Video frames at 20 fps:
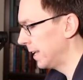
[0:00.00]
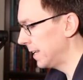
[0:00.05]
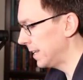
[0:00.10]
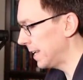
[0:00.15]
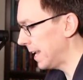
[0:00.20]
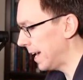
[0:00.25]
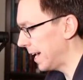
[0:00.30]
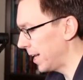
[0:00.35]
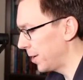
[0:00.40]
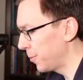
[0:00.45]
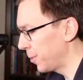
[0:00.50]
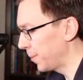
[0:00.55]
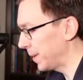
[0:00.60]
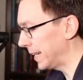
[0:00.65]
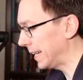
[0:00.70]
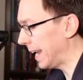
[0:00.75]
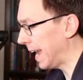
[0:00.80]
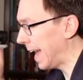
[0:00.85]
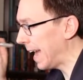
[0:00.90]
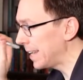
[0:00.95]
Now, what
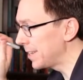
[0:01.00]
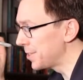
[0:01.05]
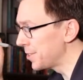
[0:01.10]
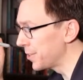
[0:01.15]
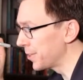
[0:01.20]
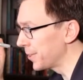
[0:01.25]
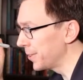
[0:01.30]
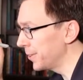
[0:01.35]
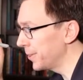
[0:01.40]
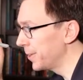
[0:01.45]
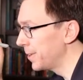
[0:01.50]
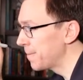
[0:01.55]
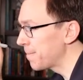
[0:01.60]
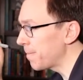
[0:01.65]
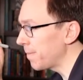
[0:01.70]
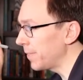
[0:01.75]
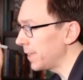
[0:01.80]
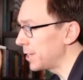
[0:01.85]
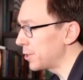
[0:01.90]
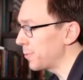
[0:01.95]
we can do
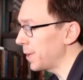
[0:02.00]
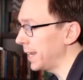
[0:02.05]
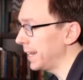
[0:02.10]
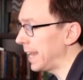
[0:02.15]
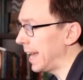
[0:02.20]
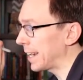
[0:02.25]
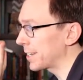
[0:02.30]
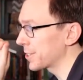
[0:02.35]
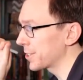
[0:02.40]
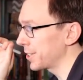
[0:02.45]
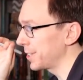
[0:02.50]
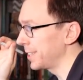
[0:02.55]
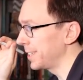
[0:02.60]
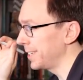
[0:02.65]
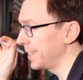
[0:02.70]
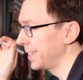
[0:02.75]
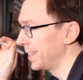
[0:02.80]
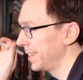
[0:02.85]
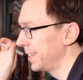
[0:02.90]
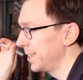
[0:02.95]
is we can
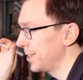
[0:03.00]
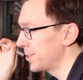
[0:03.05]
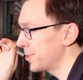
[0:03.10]
actually